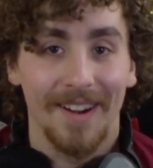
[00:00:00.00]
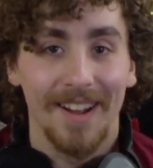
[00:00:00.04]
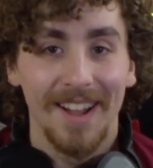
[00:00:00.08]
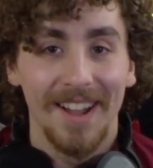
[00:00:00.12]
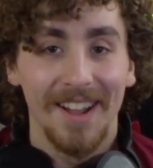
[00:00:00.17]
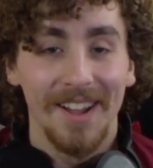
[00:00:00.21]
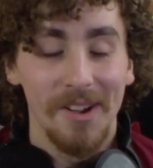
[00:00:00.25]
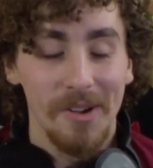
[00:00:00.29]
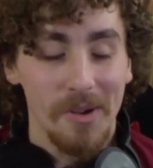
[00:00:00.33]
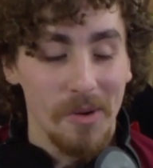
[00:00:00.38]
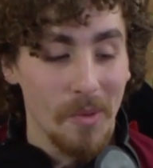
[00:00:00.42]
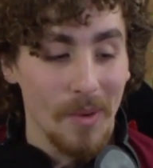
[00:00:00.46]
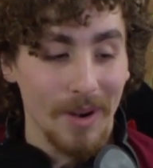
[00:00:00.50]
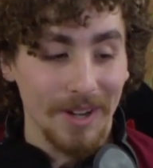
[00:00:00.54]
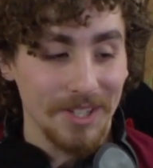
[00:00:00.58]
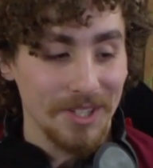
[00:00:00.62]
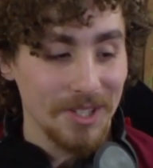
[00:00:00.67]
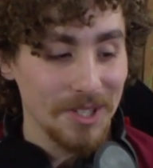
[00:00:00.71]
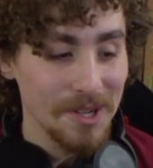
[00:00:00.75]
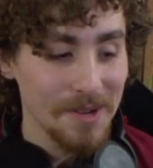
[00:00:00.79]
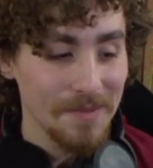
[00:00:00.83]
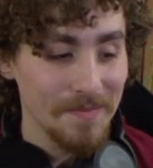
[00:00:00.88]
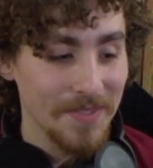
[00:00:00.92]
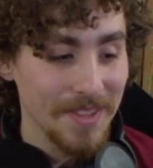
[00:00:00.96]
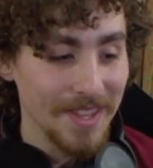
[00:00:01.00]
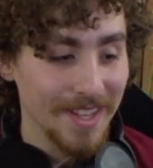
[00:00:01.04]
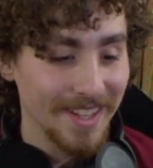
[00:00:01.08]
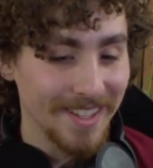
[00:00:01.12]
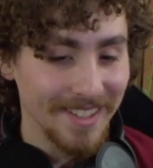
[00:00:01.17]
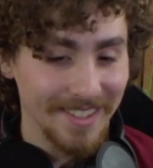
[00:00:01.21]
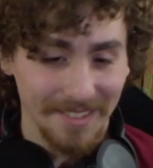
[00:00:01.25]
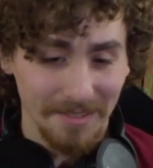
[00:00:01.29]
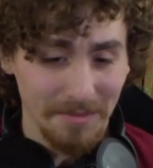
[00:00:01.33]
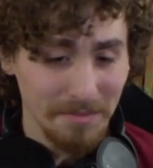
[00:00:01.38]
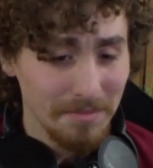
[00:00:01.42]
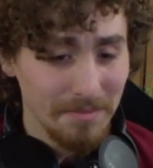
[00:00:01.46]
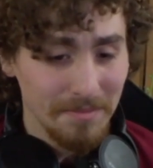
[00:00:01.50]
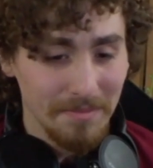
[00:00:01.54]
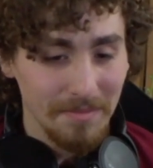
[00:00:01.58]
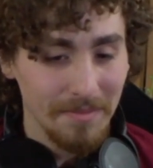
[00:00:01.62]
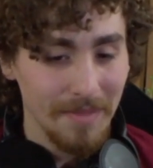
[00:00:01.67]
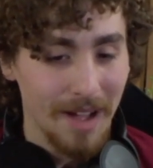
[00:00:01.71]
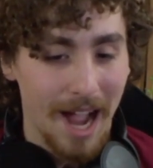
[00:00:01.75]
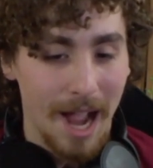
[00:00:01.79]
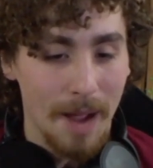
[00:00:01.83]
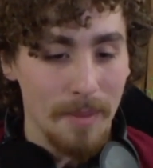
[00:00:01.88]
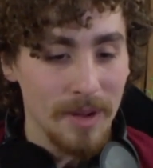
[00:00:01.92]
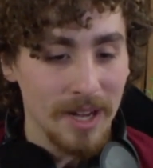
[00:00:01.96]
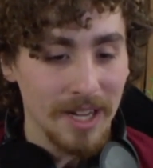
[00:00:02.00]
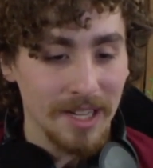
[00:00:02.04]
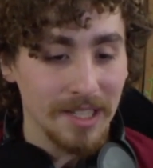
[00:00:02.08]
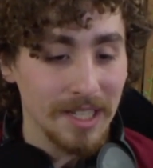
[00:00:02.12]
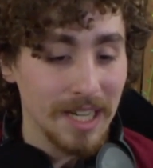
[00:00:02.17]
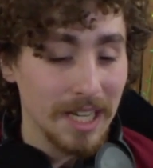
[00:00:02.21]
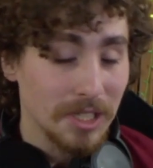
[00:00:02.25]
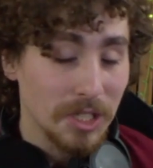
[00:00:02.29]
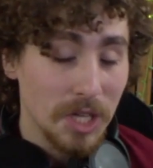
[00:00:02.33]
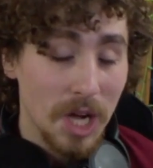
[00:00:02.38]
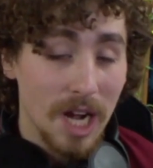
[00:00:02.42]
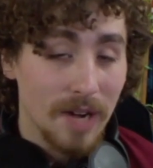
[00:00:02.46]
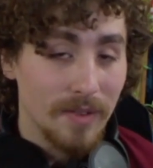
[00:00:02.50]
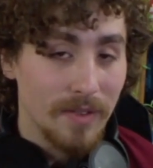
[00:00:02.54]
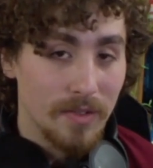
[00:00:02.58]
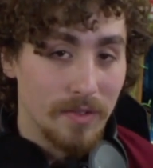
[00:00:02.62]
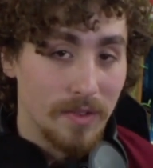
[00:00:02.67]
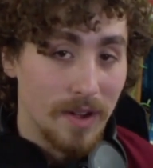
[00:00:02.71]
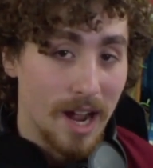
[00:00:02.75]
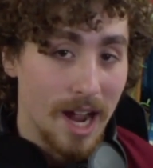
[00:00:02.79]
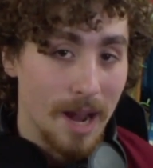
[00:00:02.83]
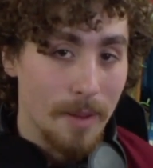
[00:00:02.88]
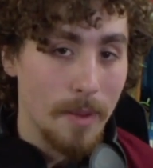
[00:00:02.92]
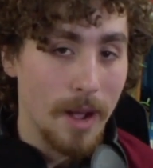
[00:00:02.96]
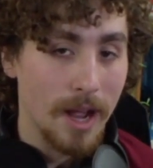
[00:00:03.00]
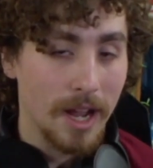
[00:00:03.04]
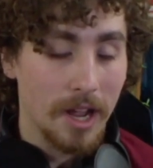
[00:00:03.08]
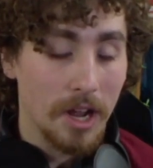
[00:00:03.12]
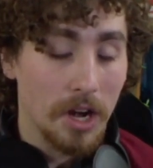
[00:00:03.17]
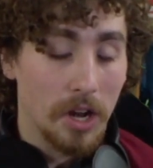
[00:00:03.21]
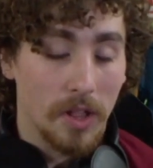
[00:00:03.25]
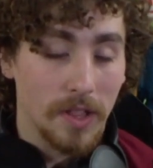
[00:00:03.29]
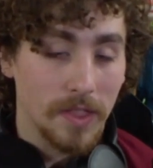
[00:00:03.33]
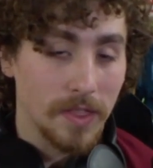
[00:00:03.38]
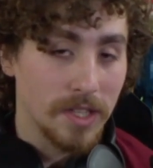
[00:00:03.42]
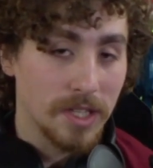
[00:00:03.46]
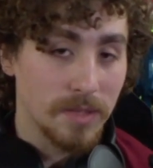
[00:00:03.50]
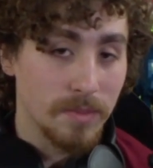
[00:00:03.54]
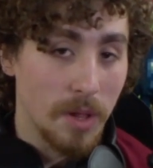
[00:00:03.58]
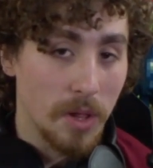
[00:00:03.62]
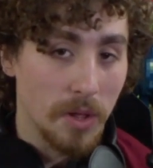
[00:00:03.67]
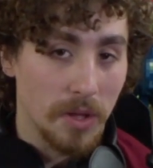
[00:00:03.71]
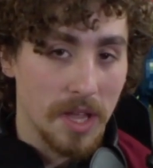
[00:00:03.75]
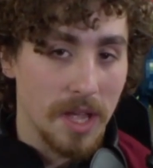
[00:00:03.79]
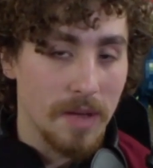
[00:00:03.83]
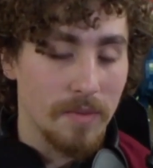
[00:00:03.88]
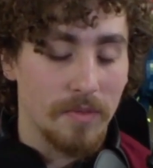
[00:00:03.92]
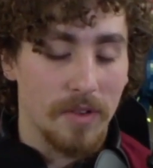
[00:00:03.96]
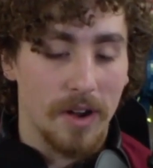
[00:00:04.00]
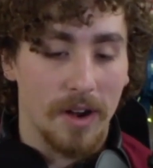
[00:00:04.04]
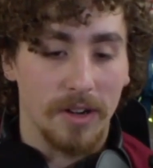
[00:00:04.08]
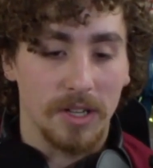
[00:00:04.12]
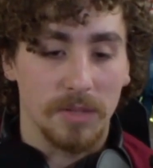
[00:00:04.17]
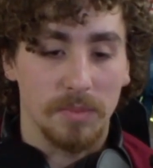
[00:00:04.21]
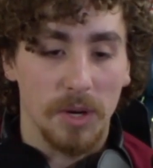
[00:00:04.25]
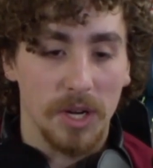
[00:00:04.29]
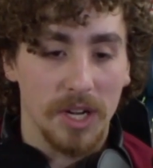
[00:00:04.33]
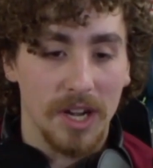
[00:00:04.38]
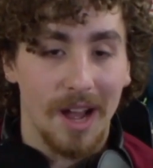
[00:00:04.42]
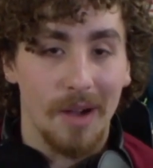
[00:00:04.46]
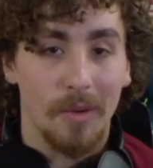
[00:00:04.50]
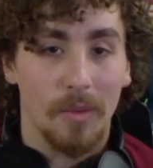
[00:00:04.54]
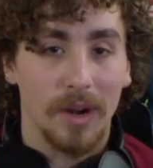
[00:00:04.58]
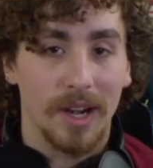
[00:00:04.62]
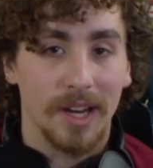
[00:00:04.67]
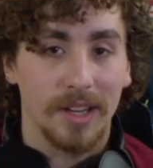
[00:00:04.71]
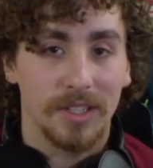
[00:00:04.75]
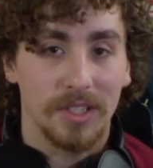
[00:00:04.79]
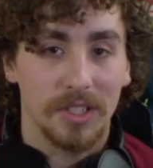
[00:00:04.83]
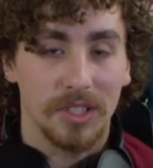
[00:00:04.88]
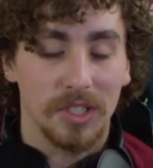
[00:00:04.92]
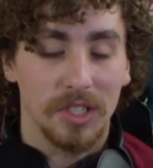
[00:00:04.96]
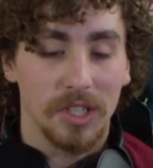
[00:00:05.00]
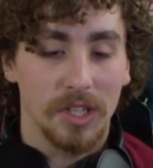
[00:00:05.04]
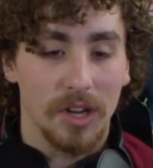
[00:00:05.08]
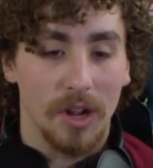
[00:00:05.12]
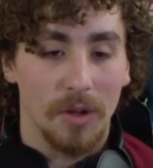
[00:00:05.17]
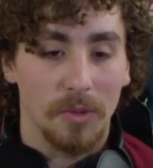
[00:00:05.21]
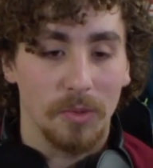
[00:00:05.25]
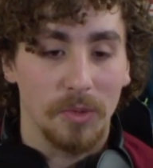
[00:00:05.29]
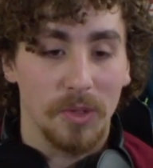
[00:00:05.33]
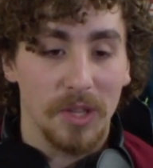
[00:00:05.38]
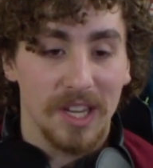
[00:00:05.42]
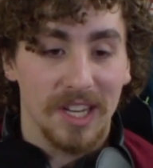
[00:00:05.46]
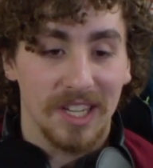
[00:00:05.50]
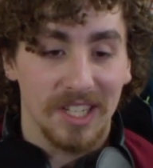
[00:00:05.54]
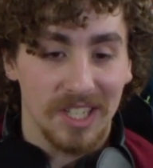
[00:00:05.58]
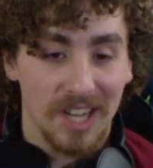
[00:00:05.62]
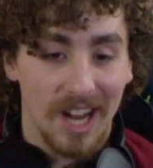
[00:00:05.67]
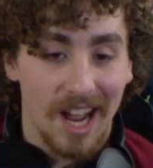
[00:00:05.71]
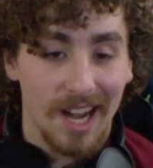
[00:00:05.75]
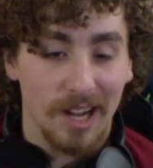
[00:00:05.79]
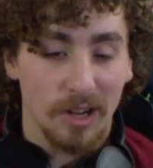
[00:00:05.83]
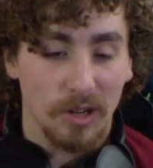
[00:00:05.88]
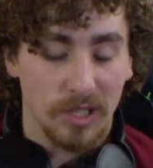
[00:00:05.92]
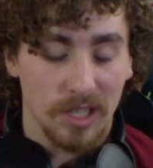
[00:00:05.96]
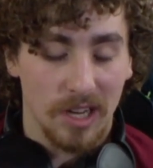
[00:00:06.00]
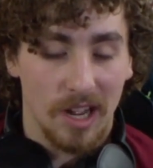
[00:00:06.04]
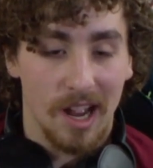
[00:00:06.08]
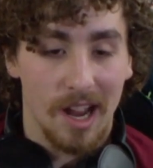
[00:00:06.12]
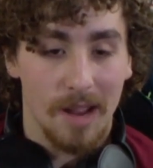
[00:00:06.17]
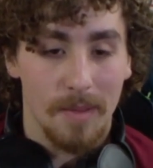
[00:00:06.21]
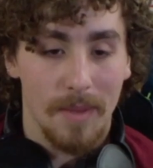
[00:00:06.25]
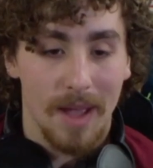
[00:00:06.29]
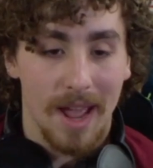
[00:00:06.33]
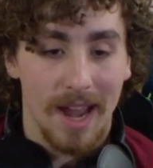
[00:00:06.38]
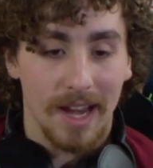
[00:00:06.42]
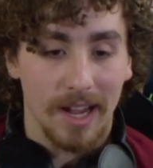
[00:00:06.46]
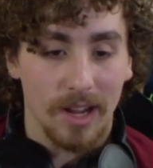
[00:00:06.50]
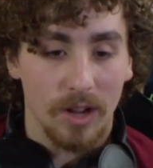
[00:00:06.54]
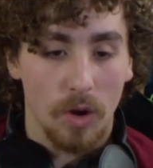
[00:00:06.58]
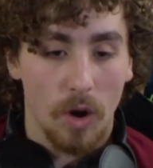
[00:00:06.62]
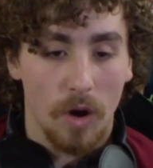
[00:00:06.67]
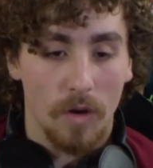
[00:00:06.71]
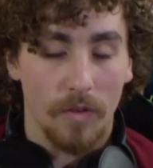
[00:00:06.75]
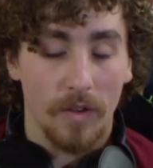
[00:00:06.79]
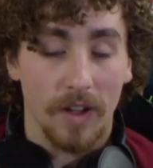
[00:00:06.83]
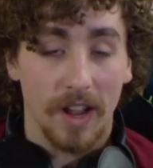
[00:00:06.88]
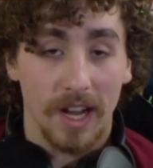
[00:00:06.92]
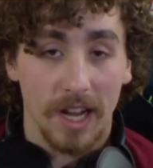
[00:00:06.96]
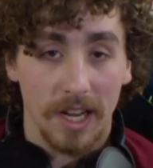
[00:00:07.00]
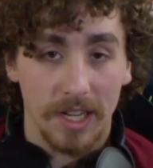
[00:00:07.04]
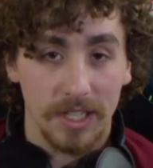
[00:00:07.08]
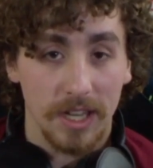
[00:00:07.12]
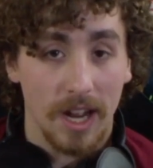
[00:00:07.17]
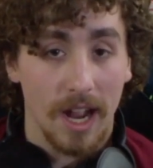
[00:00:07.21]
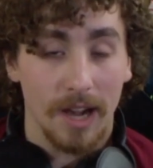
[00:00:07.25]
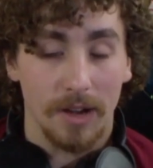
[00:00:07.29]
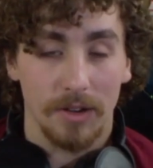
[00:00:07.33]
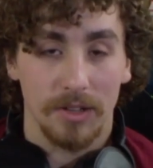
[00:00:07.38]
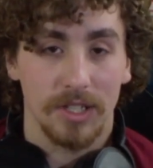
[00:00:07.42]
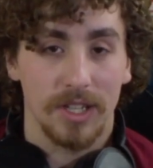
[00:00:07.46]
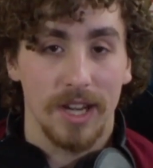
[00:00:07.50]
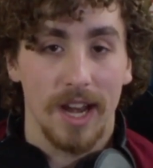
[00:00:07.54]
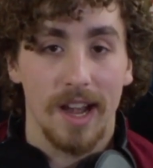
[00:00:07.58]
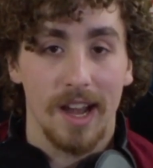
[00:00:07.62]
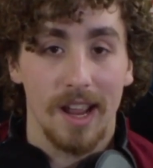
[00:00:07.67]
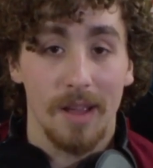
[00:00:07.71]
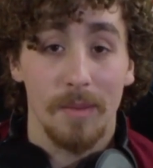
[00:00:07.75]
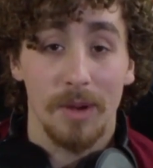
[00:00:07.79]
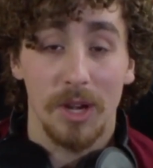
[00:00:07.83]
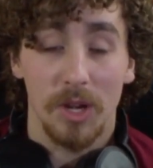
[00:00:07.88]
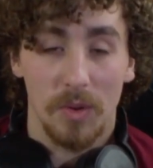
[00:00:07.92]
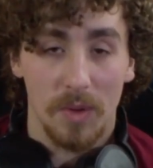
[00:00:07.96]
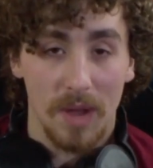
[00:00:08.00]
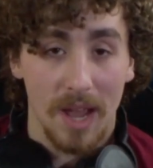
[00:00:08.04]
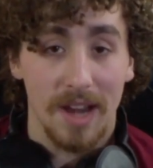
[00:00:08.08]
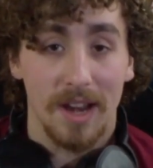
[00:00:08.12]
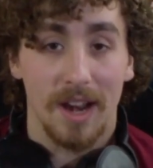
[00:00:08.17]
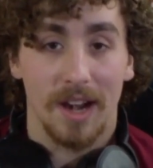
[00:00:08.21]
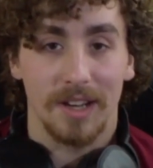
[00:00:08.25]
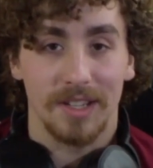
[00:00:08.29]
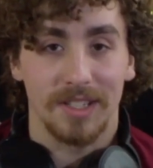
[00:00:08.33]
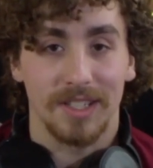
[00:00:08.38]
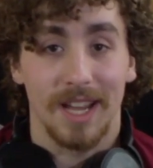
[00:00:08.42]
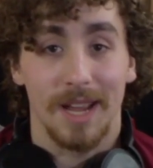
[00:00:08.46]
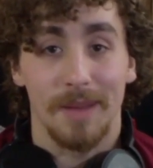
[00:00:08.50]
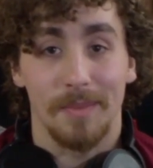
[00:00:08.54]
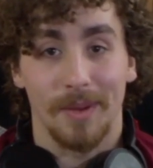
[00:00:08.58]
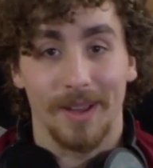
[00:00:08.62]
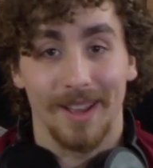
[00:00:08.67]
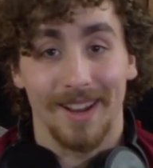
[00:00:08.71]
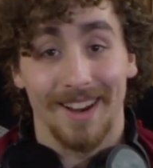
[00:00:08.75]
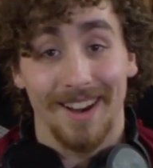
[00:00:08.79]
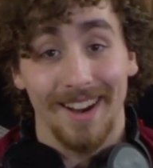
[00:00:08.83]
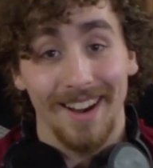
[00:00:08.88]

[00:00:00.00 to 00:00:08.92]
which, I mean, that's kind of a vibe. I kind of like the smell of campfires, but not when it's, the entire time and engulfing an entire stadium and you cannot escape it.